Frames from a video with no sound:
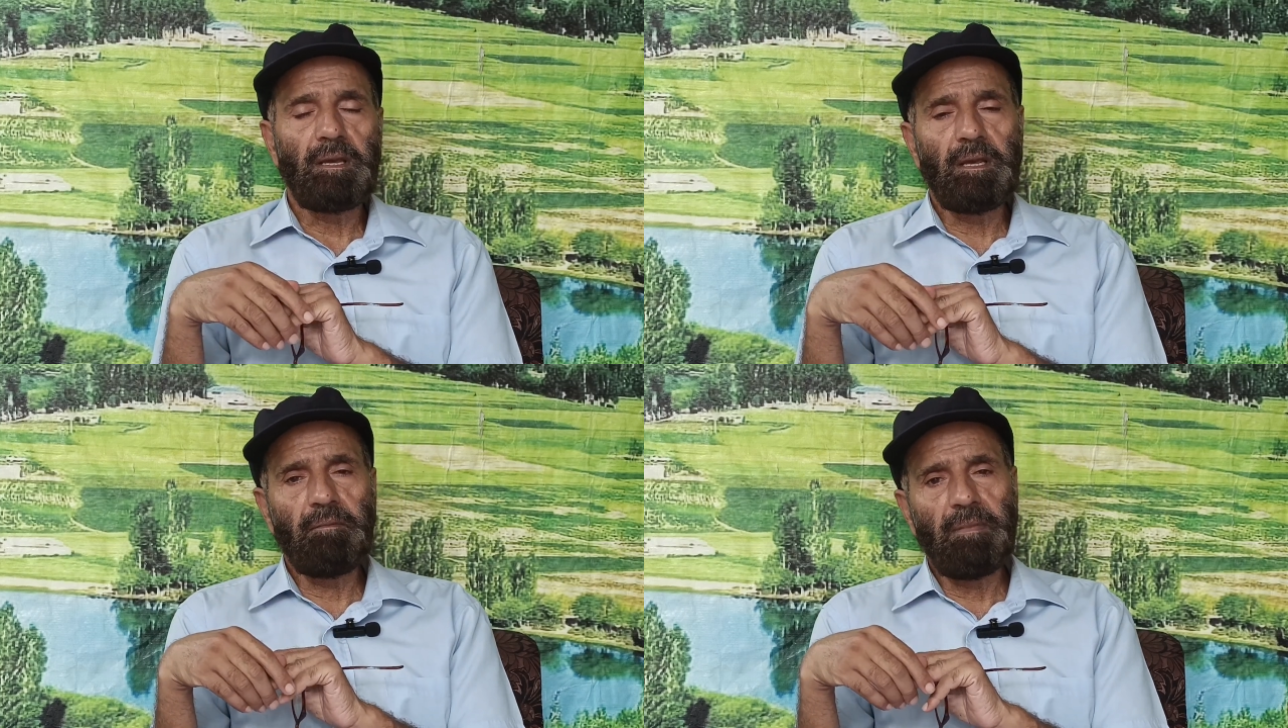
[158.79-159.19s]

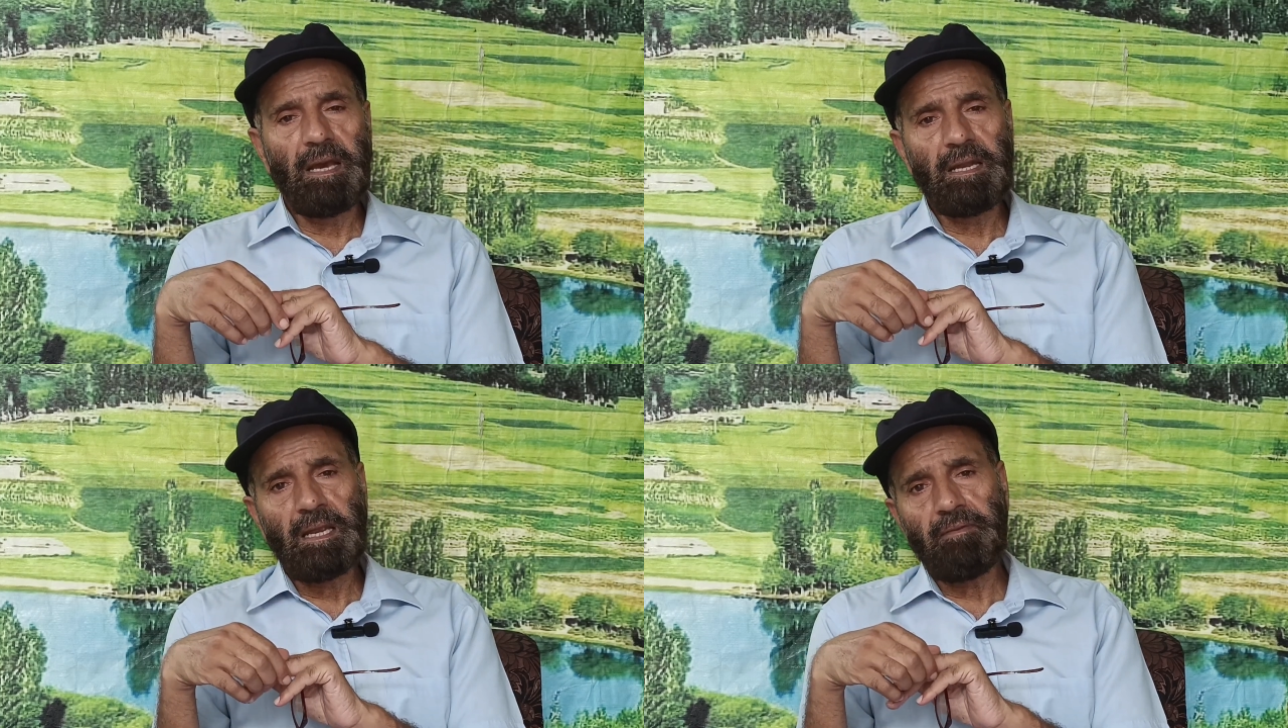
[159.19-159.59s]
in
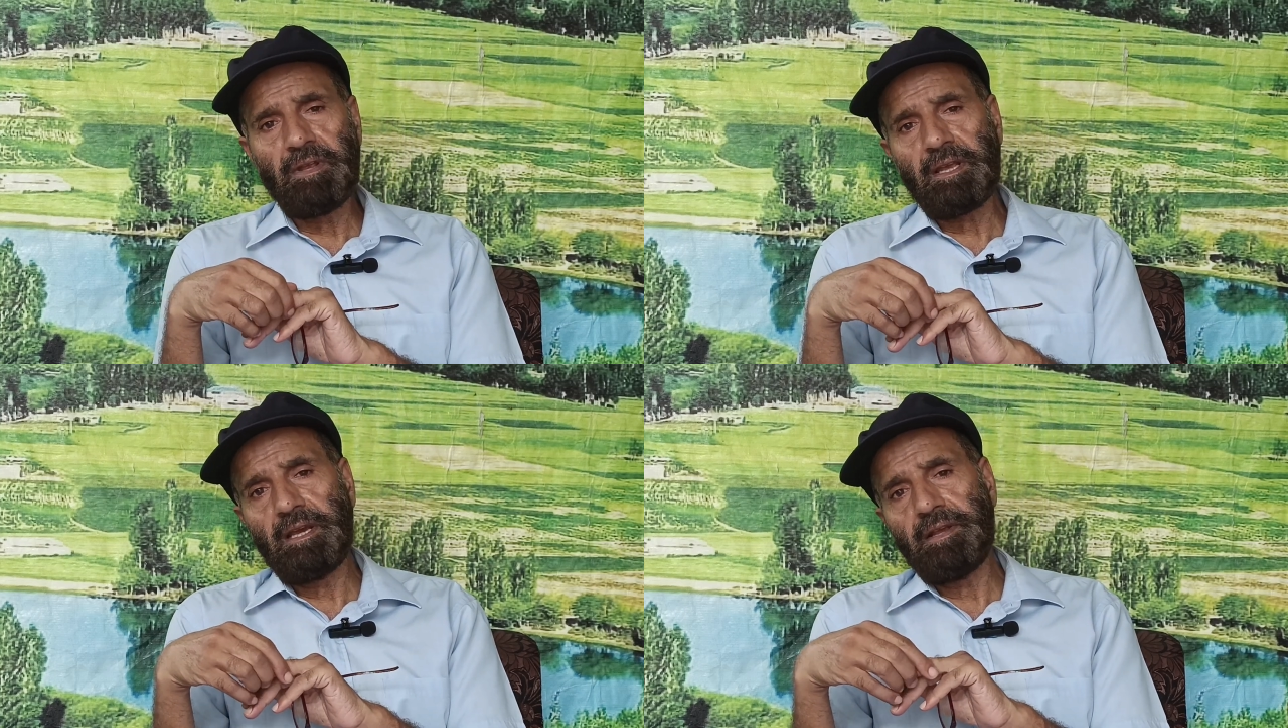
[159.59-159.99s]
many of
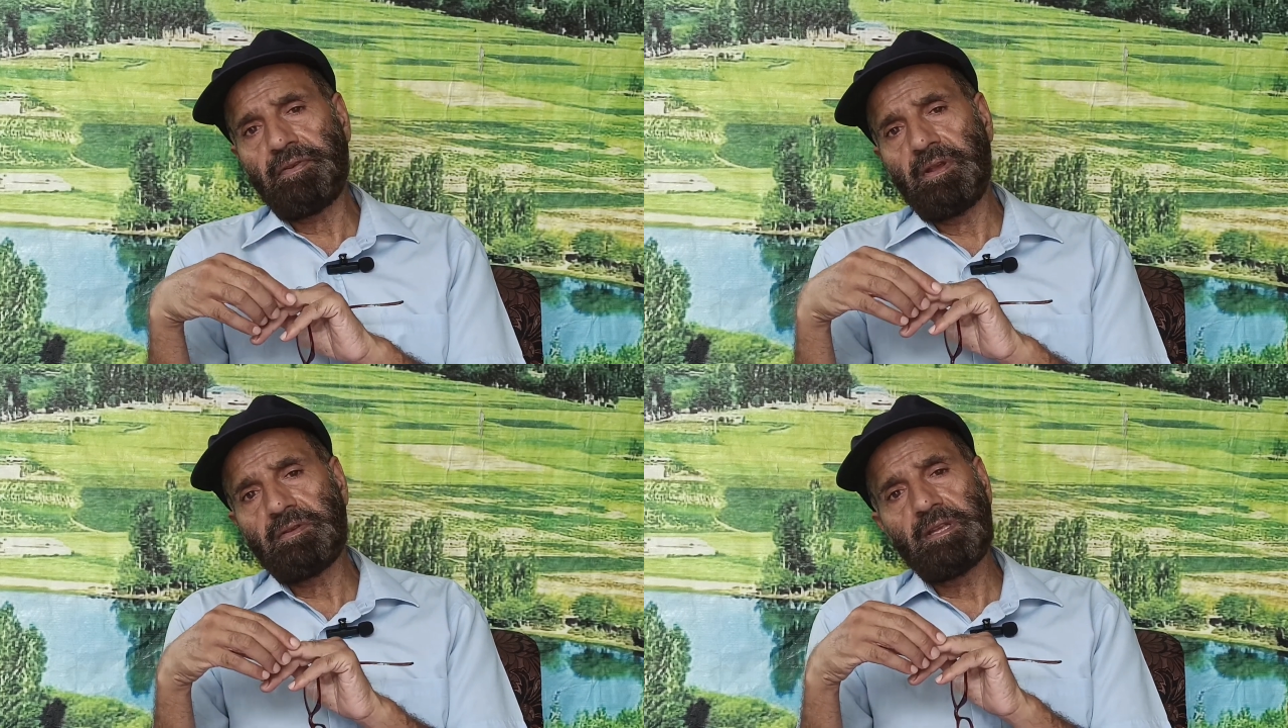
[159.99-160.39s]
the
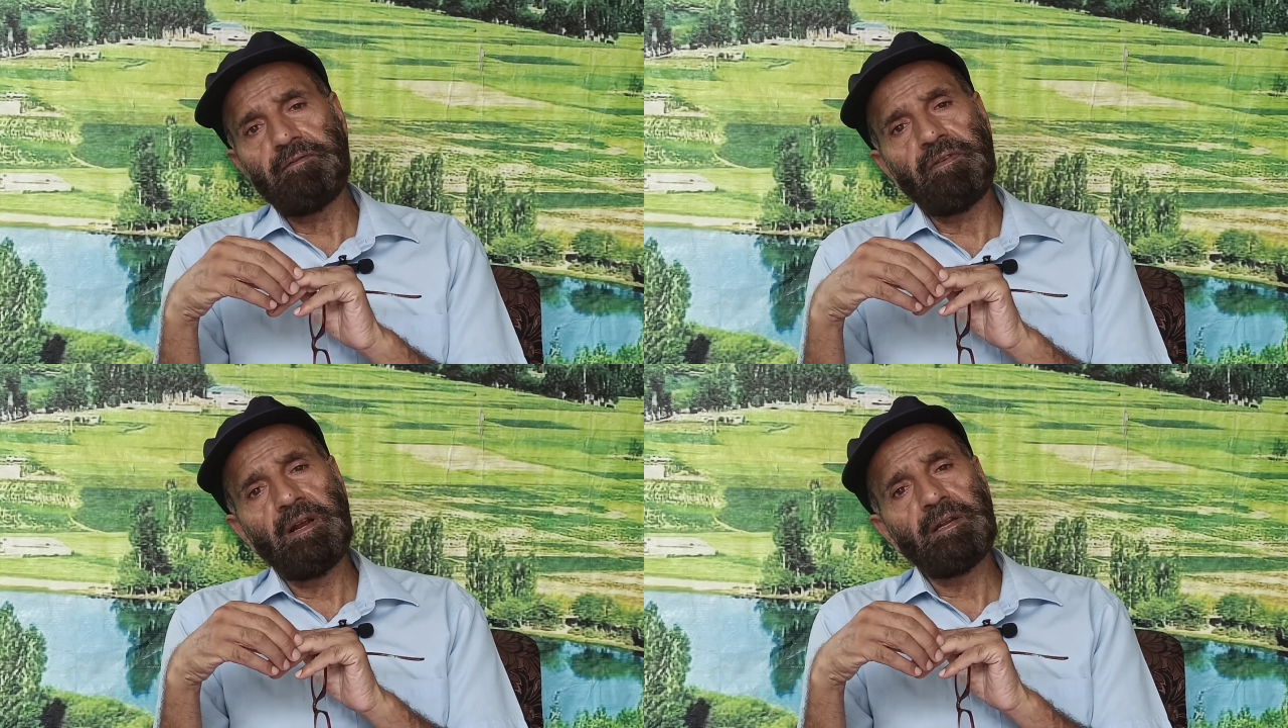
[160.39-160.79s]
cases,
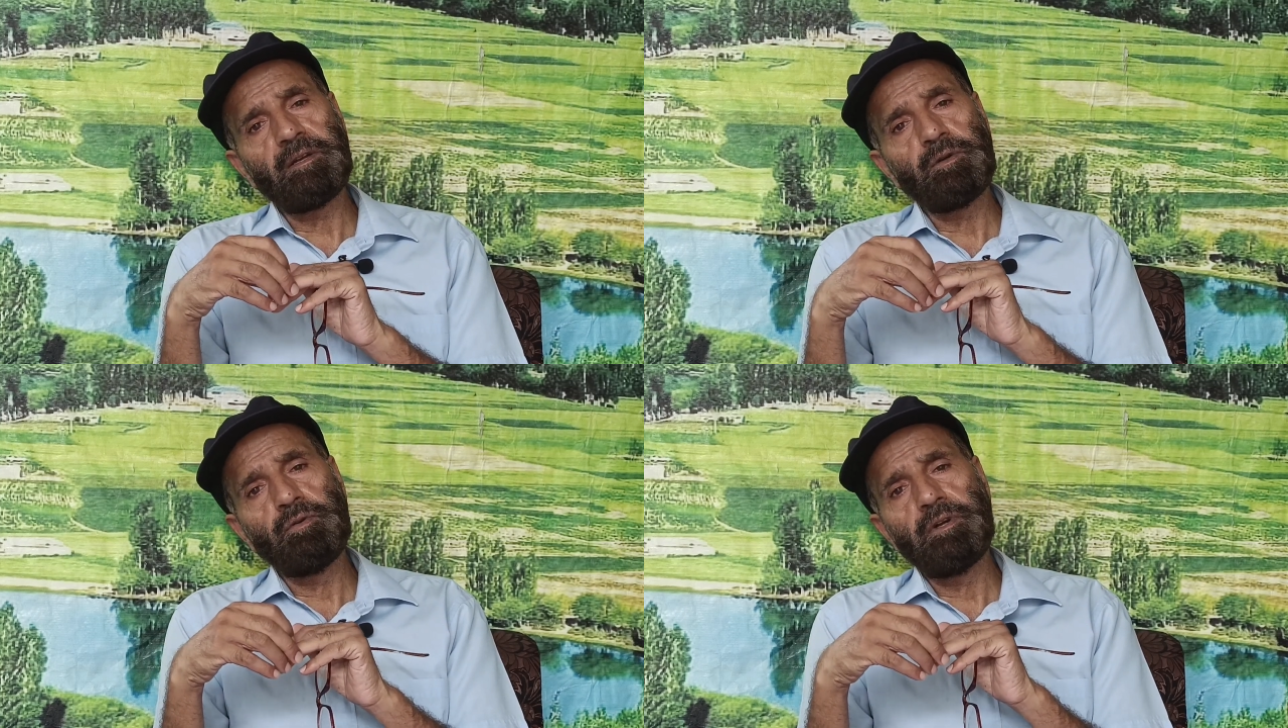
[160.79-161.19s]
they fail
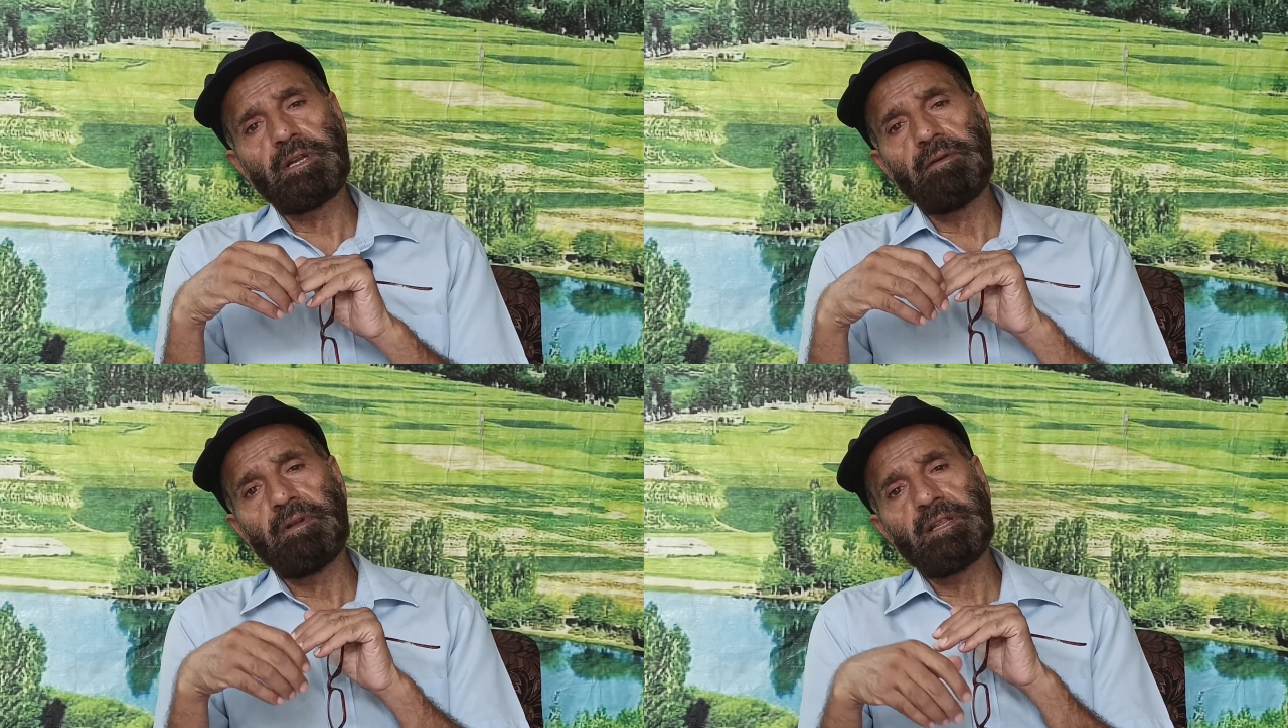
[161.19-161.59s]
to do it
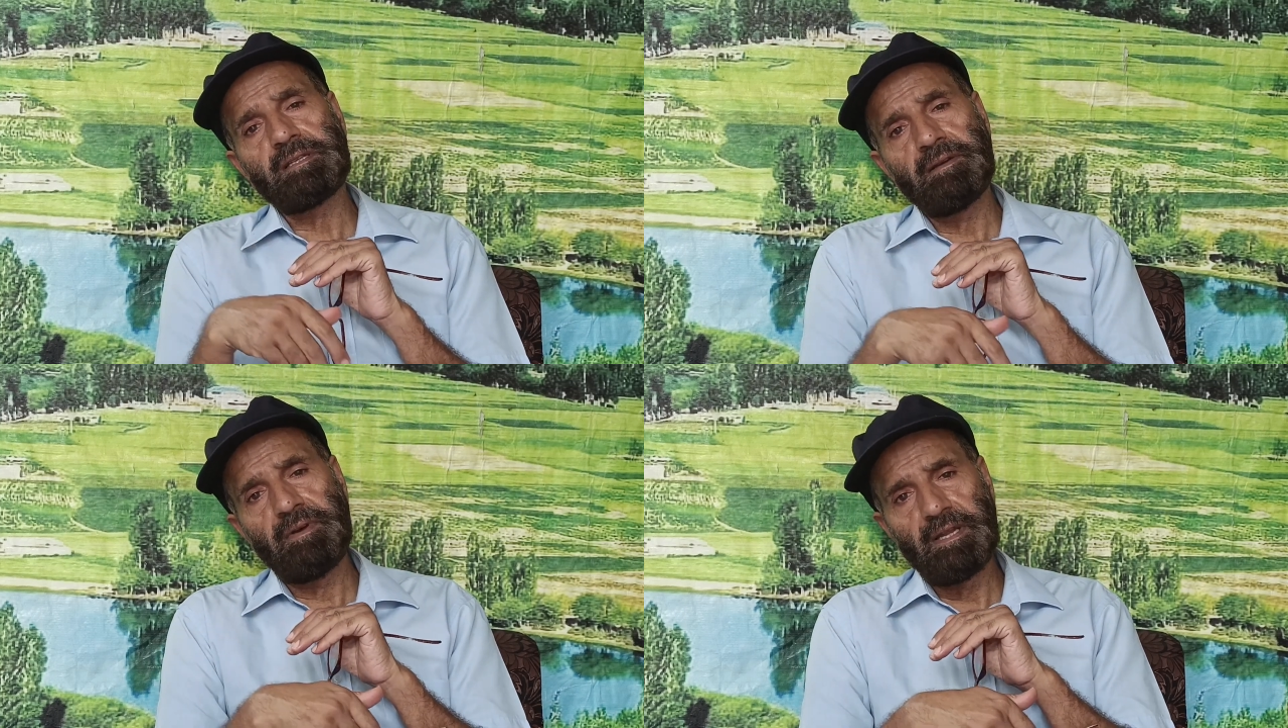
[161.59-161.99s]
even in
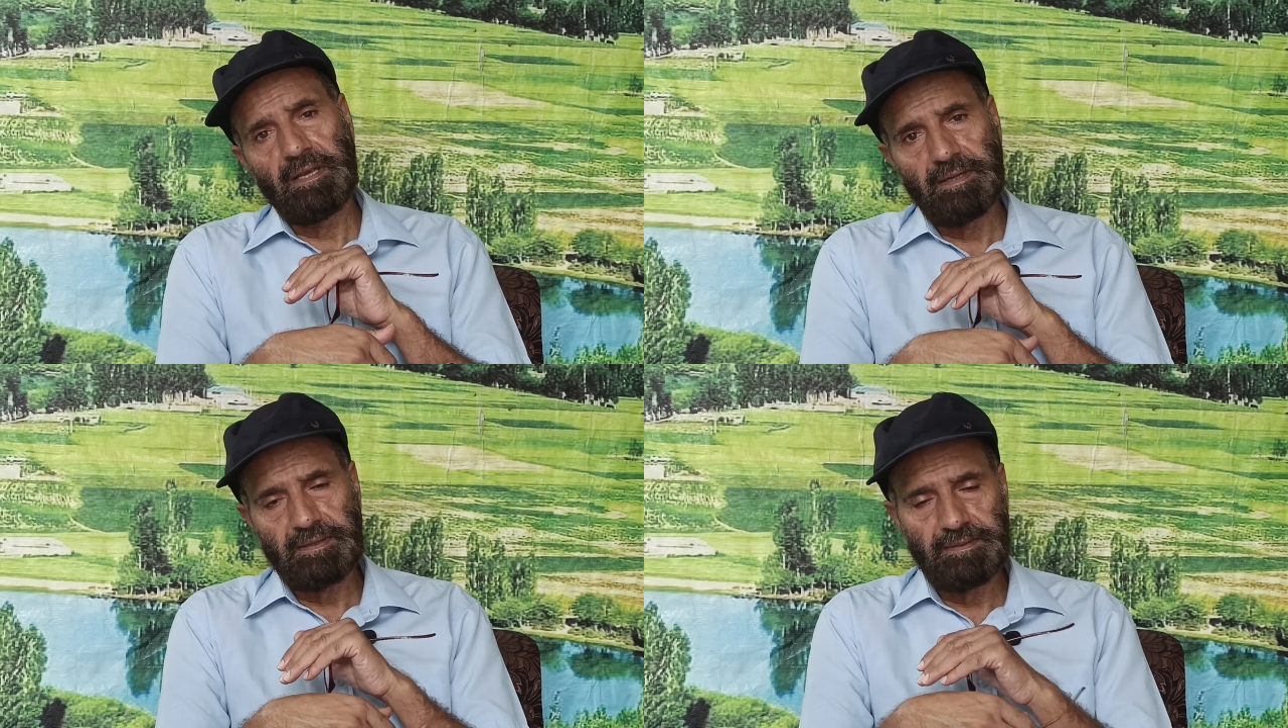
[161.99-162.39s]
7
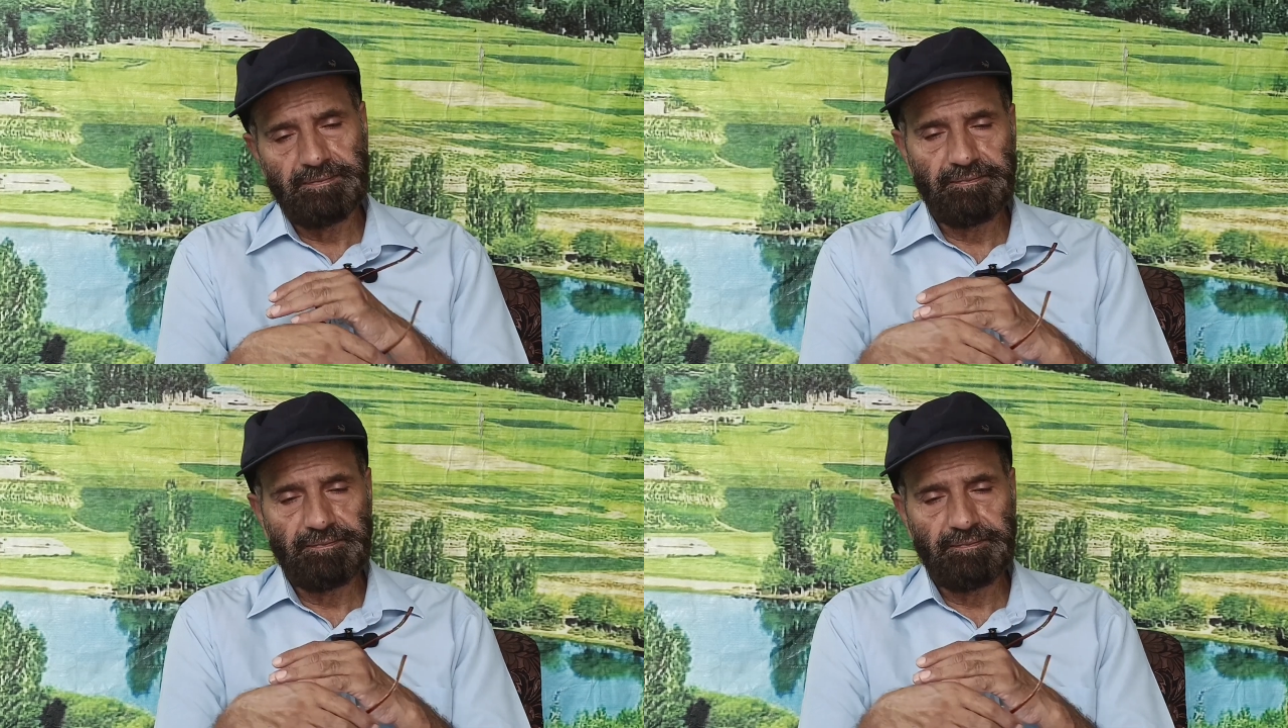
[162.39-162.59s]
years.